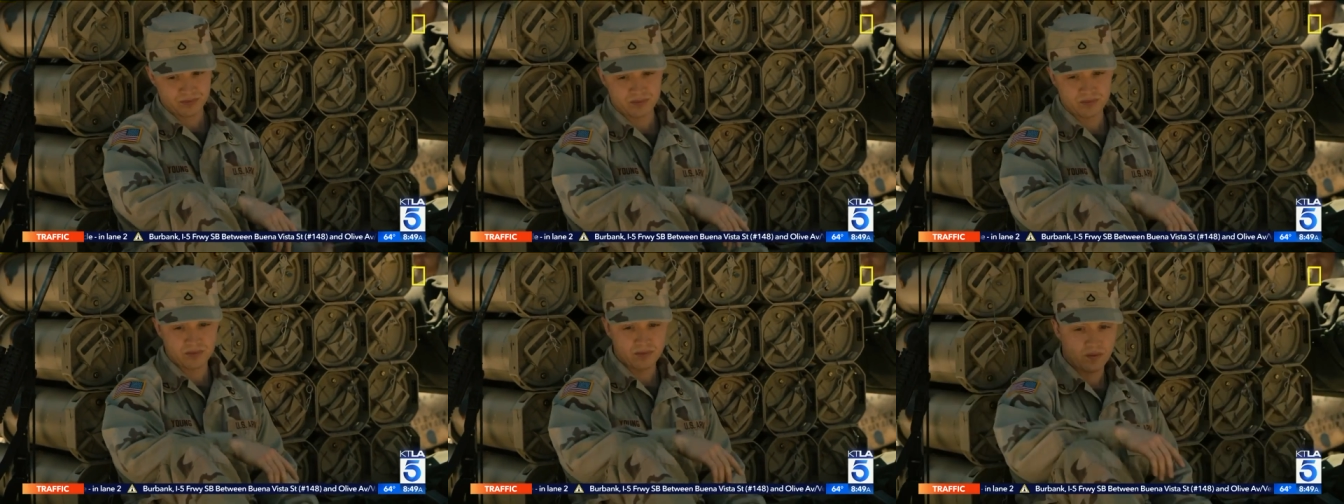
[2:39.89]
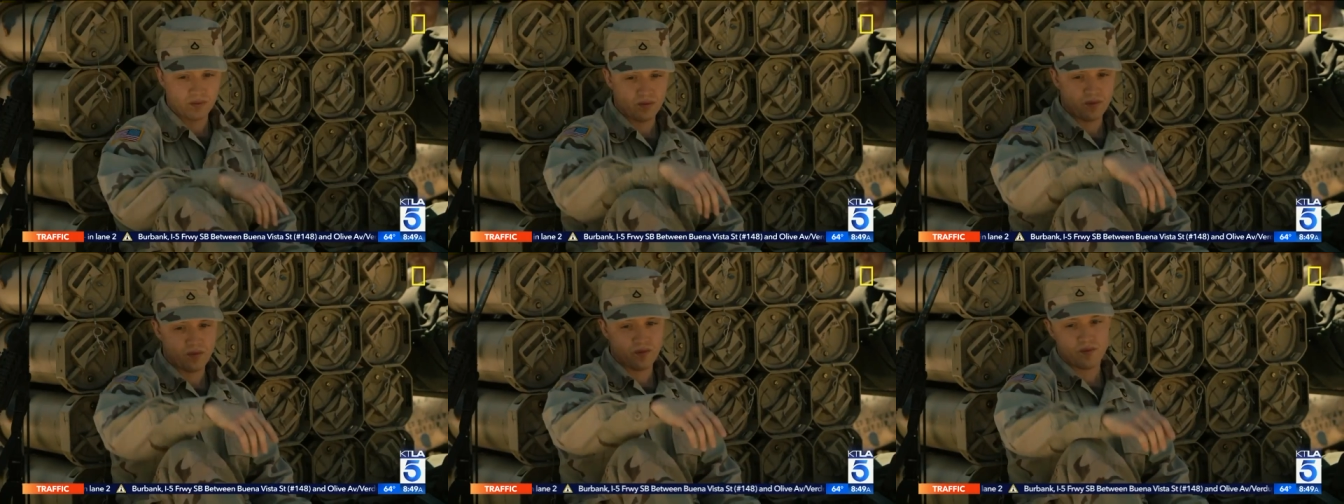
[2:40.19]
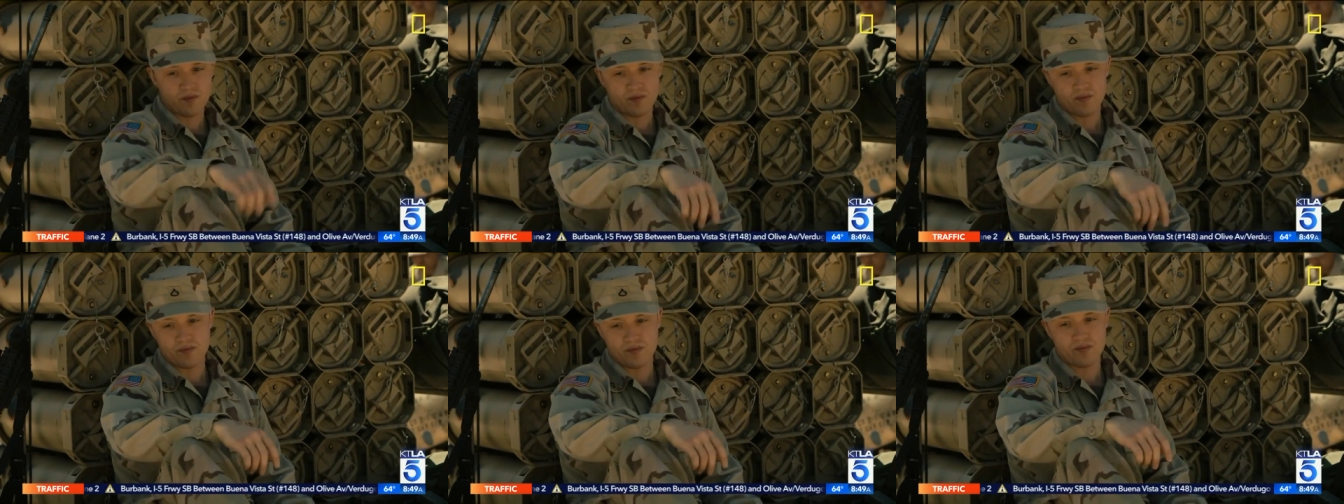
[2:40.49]
no
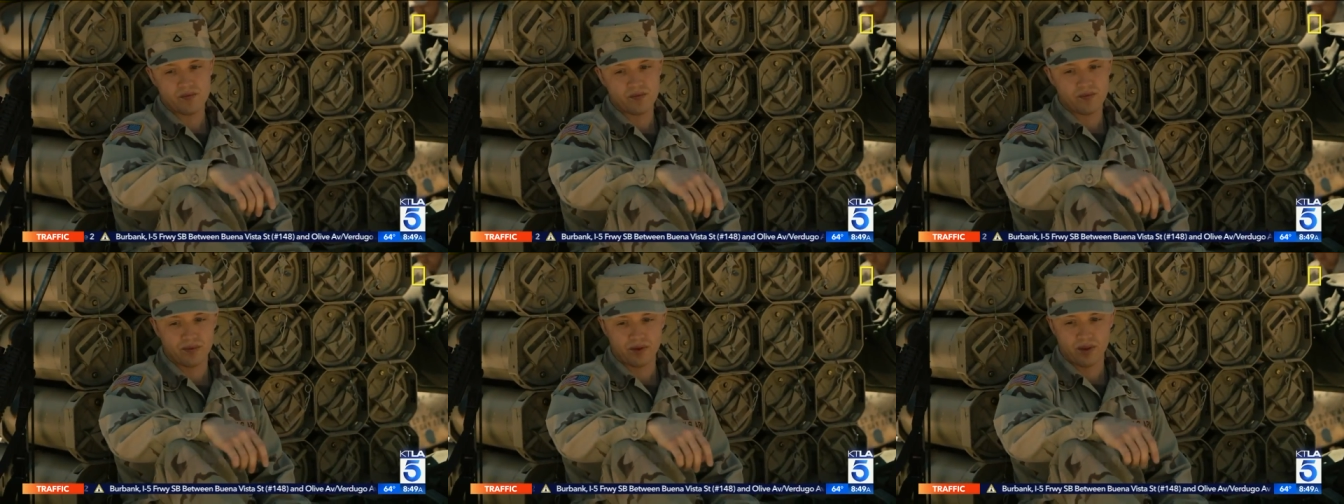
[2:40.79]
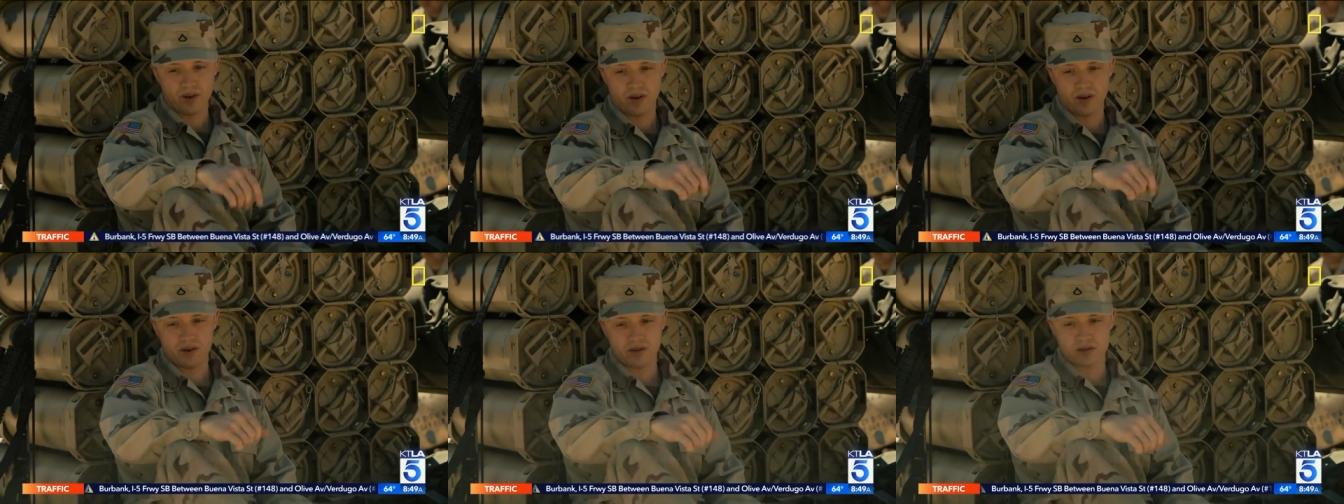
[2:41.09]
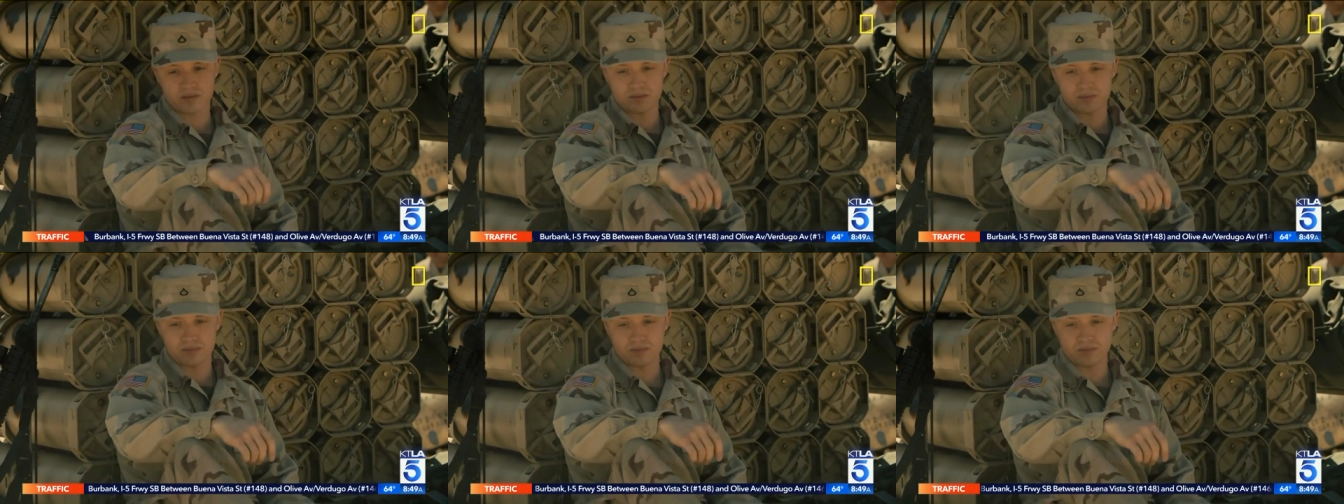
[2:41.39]
training gonna
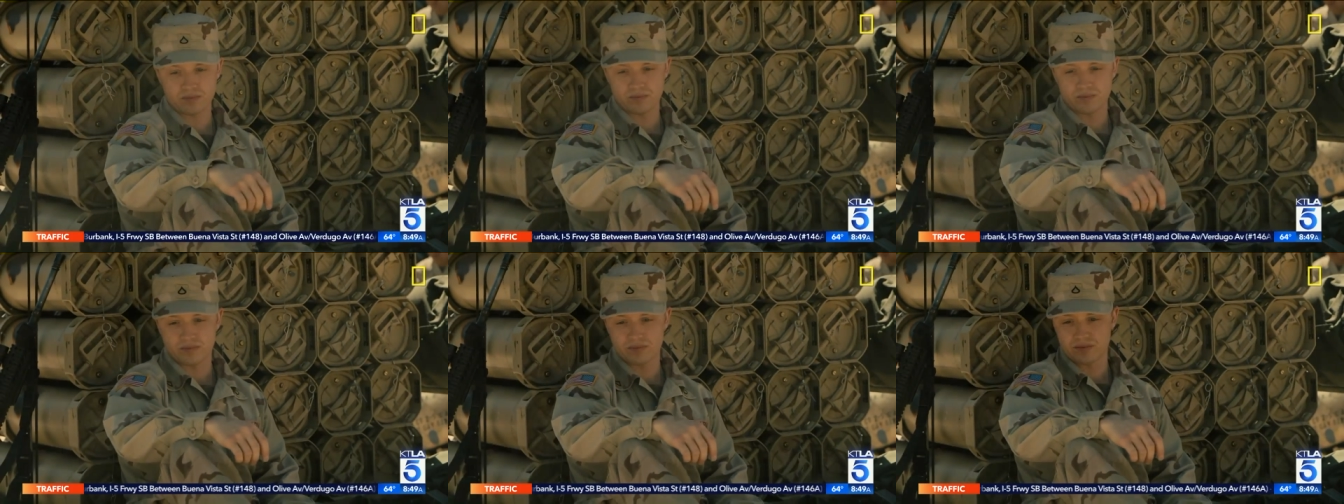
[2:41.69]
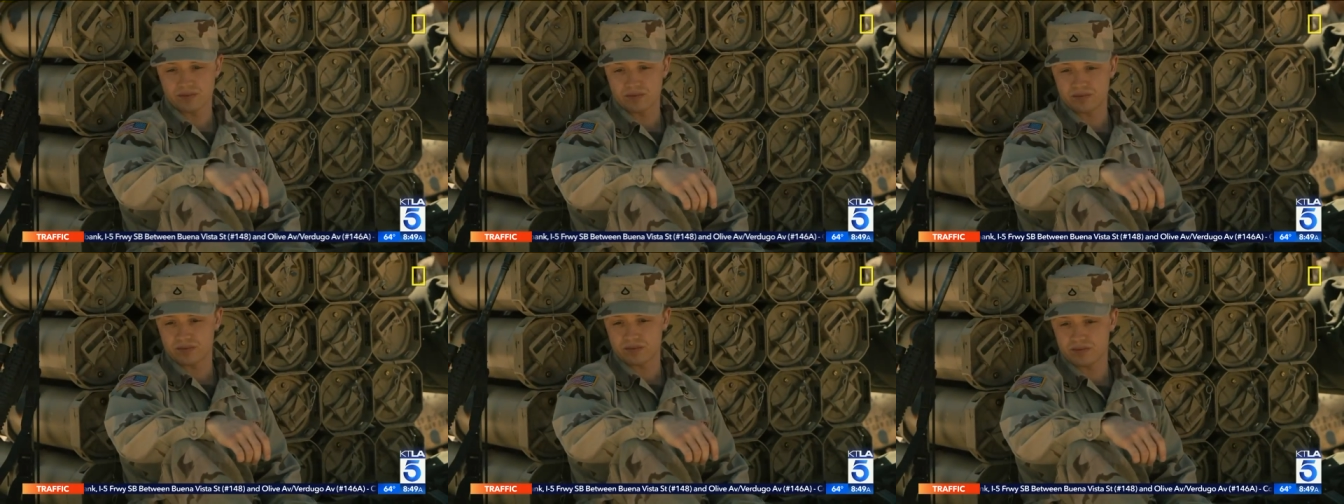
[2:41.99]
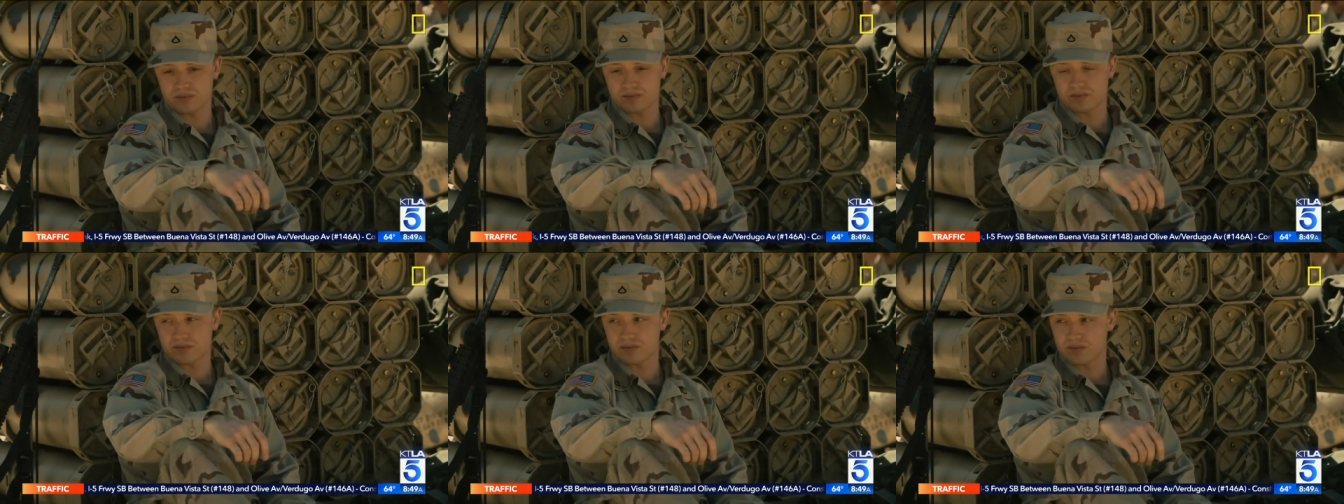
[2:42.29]
prepare you.
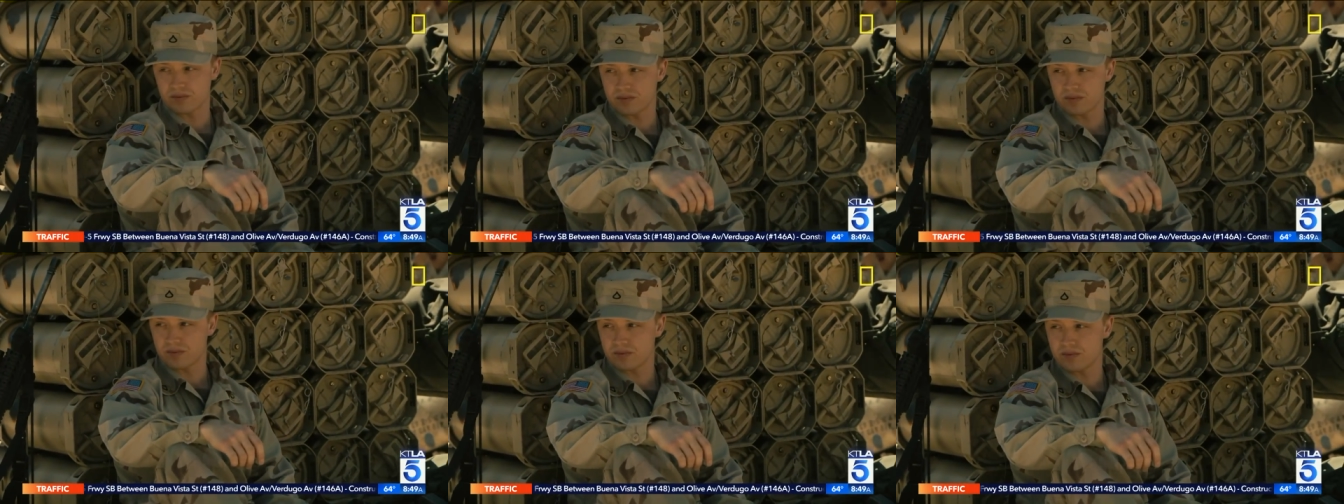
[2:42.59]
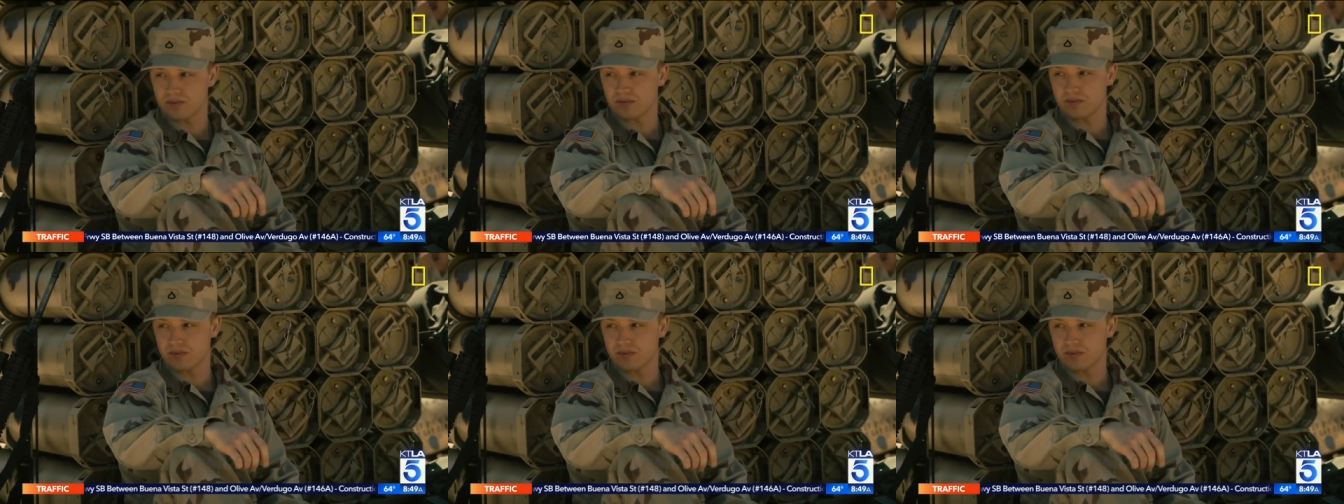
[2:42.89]
There's